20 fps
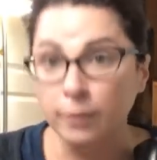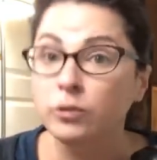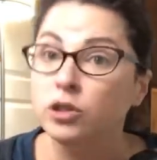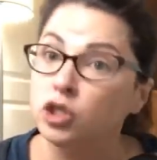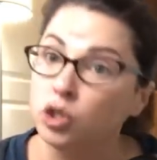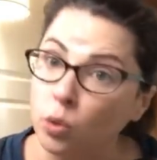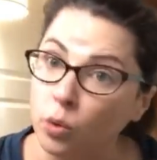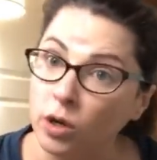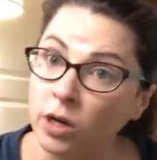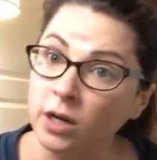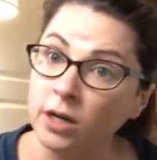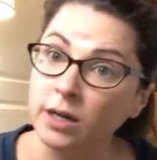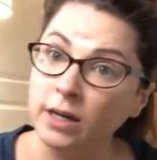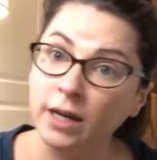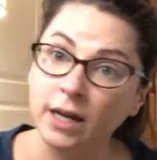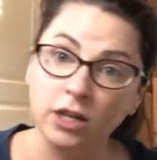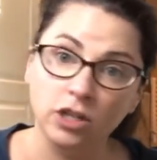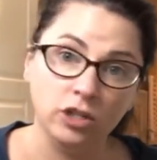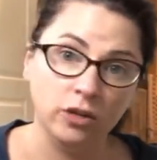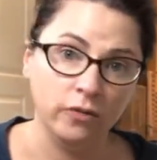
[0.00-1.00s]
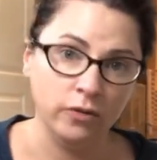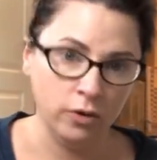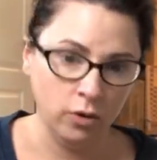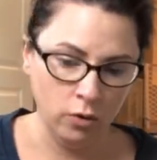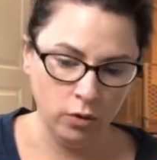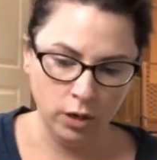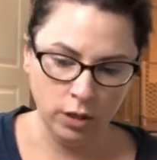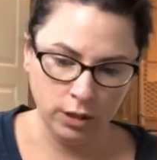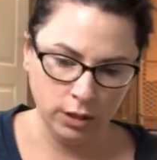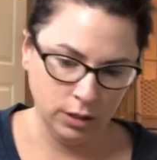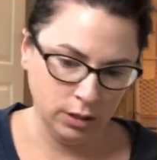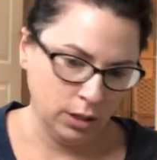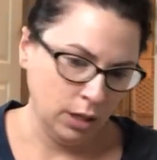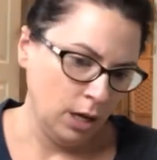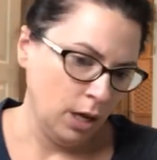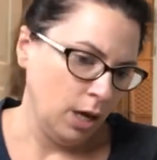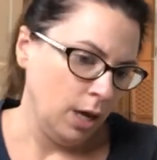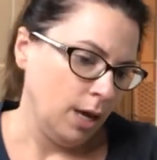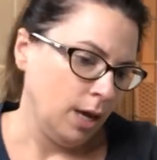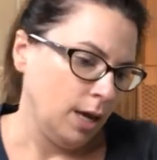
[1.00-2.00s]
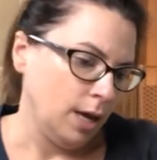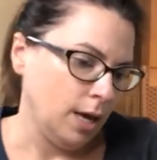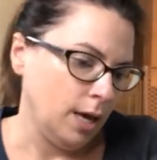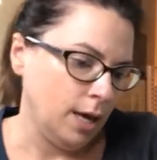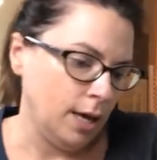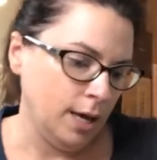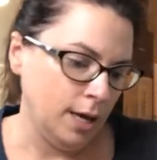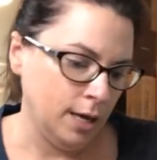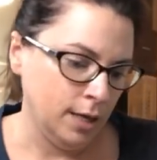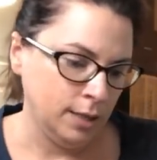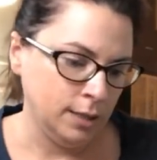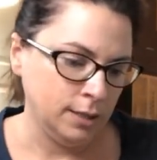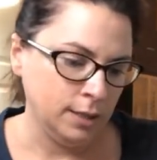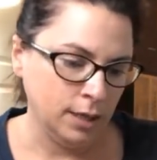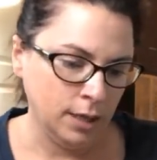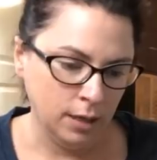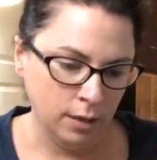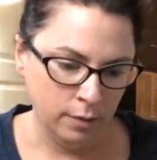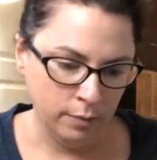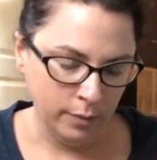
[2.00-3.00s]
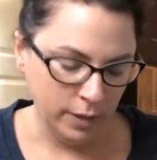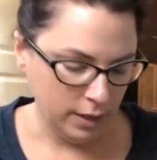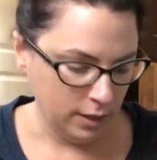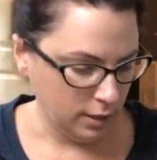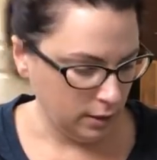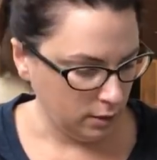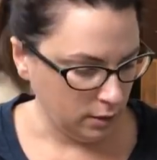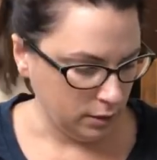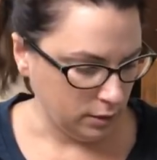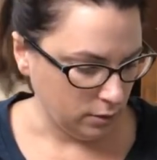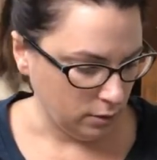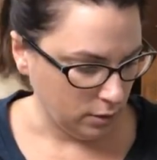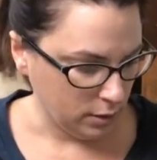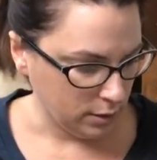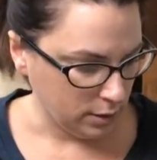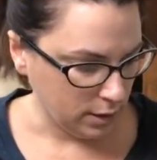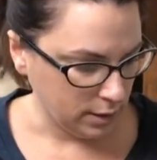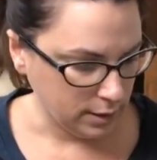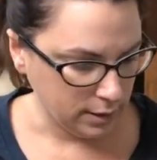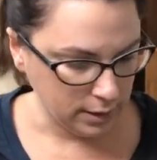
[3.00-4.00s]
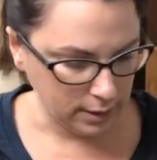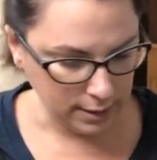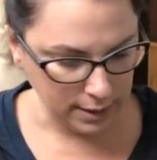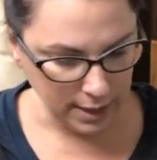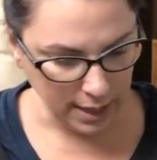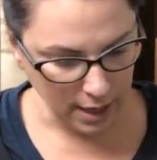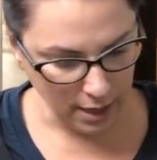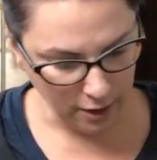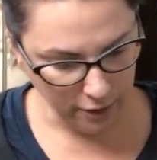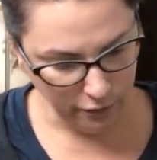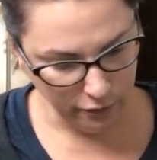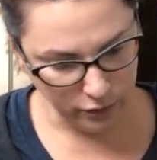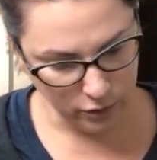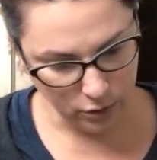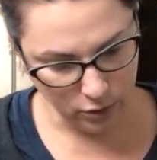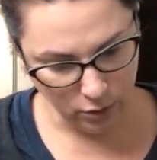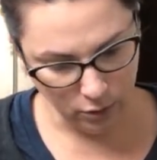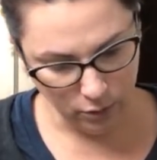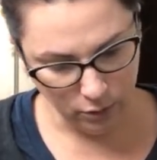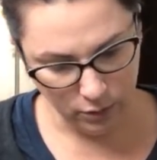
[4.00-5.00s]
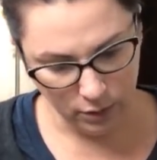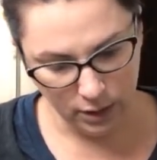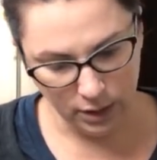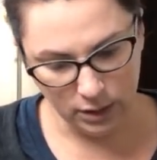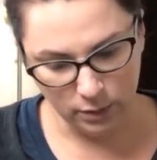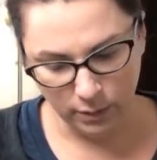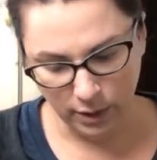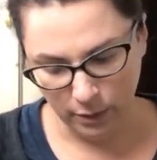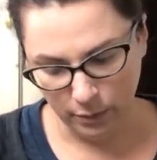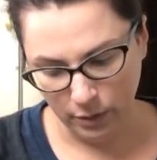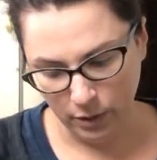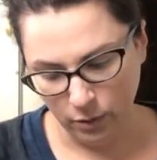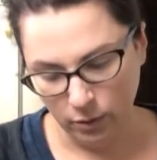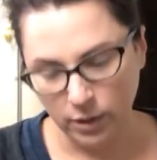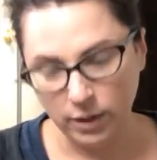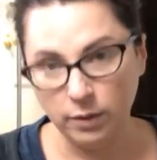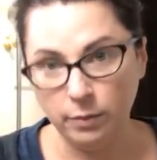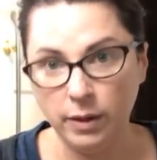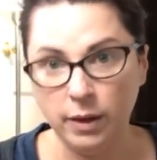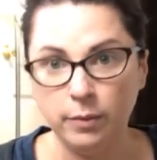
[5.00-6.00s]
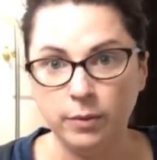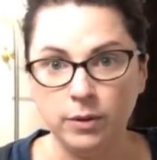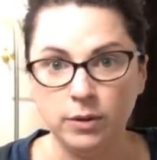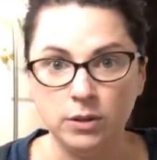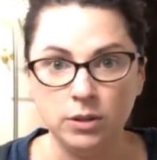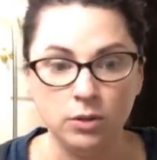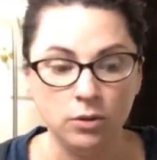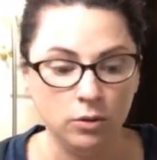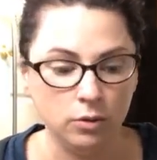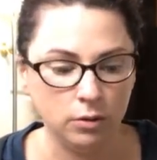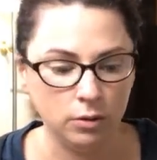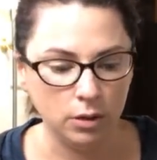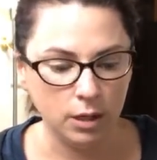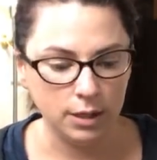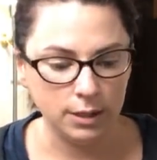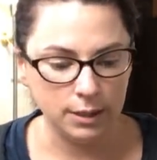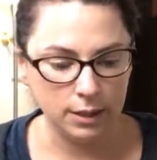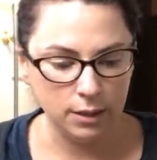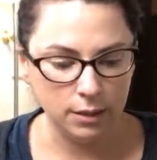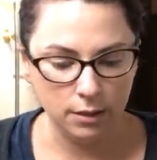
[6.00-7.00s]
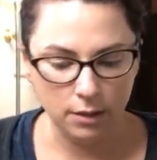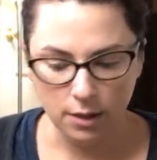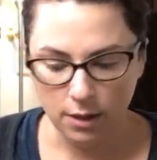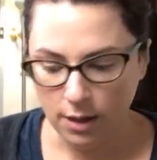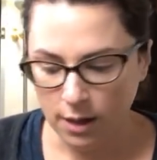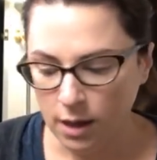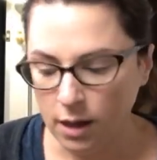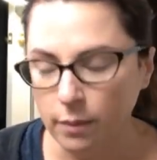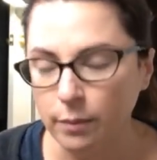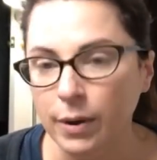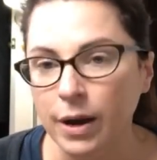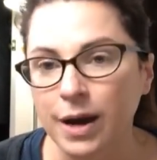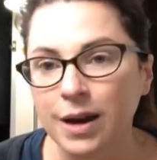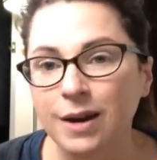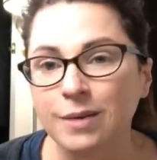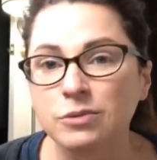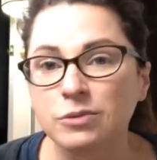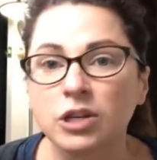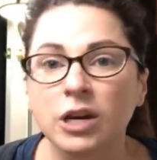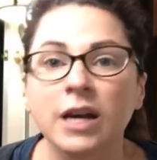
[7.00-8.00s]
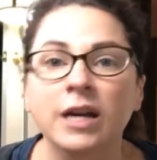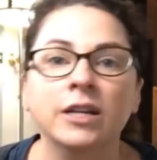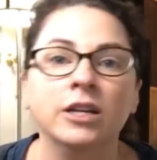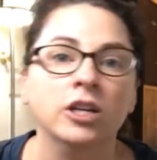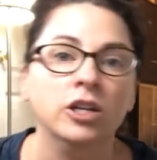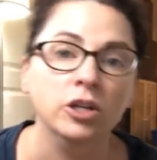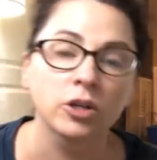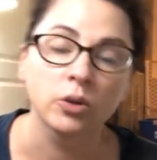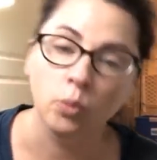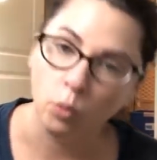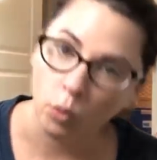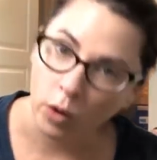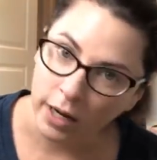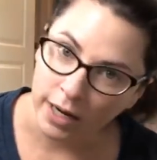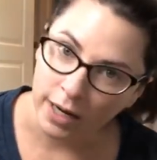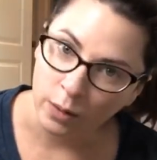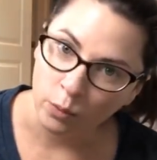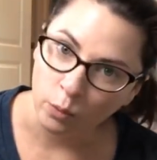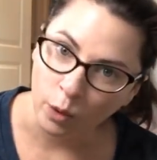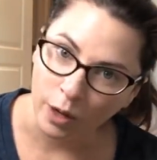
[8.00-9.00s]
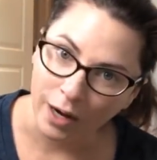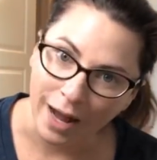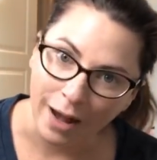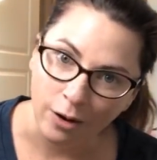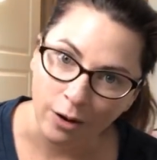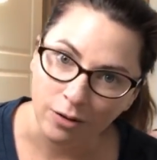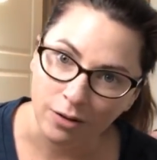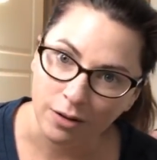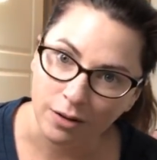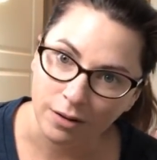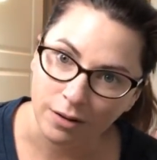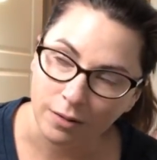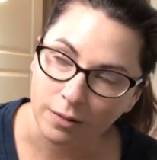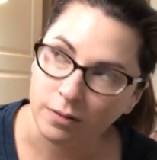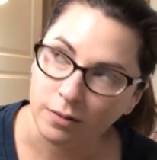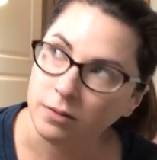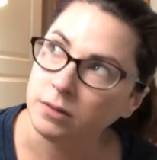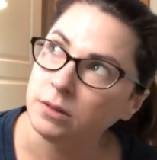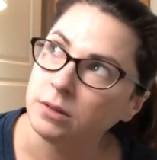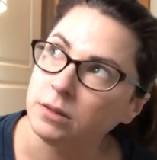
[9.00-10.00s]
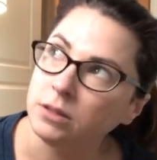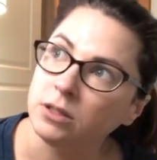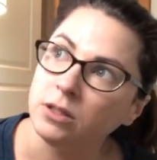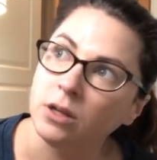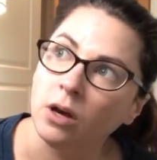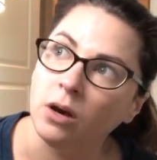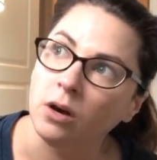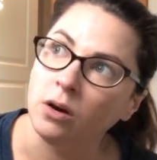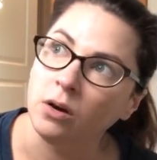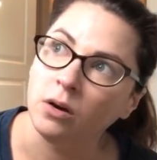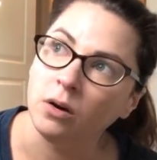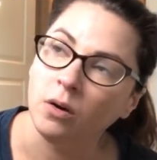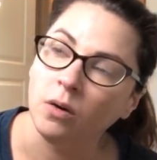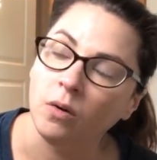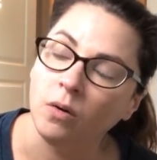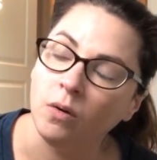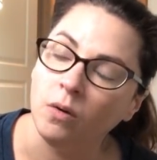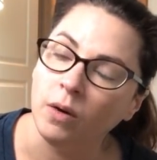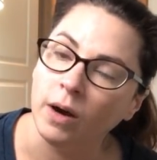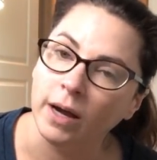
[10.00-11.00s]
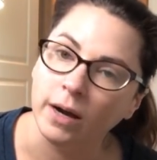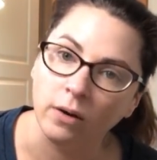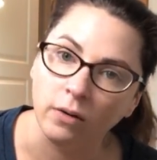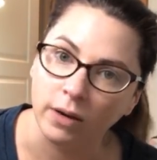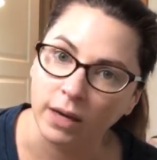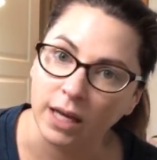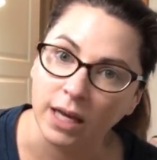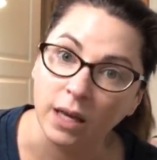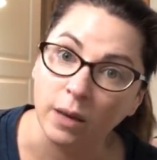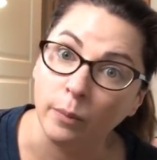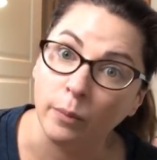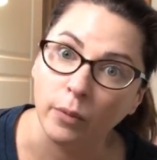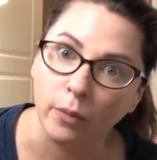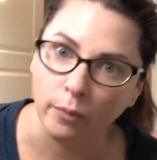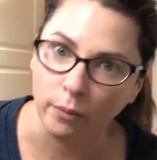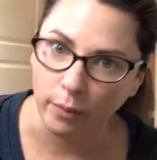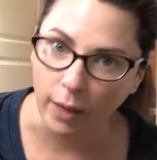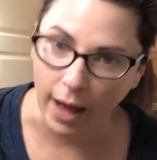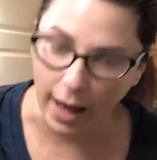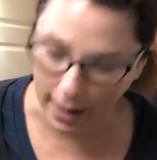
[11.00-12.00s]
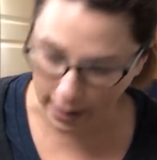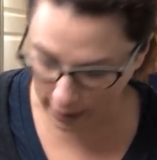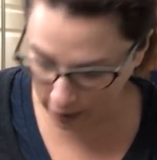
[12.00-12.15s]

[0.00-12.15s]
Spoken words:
short, in case you haven't noticed. And I think these are a size 6.5, so these might be going to my personal closet. But I'm trying to do one in, one out, so I don't keep adding